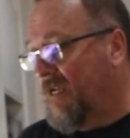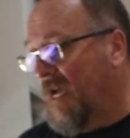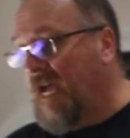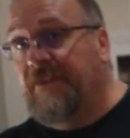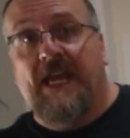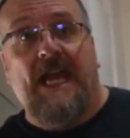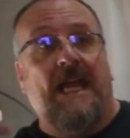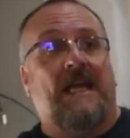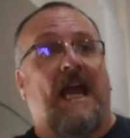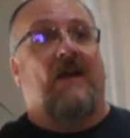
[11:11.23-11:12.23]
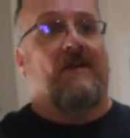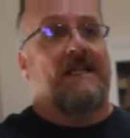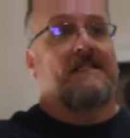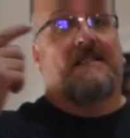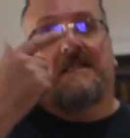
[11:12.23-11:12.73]
and the air
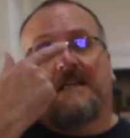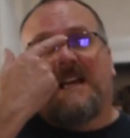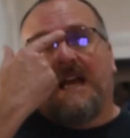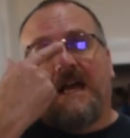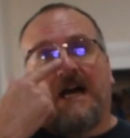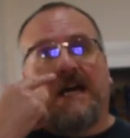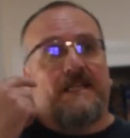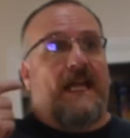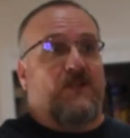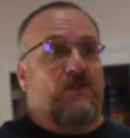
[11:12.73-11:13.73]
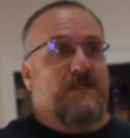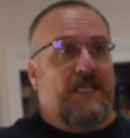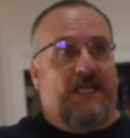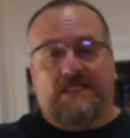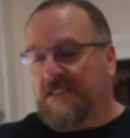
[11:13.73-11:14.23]
carries natural
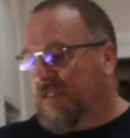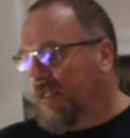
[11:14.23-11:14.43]
yeast.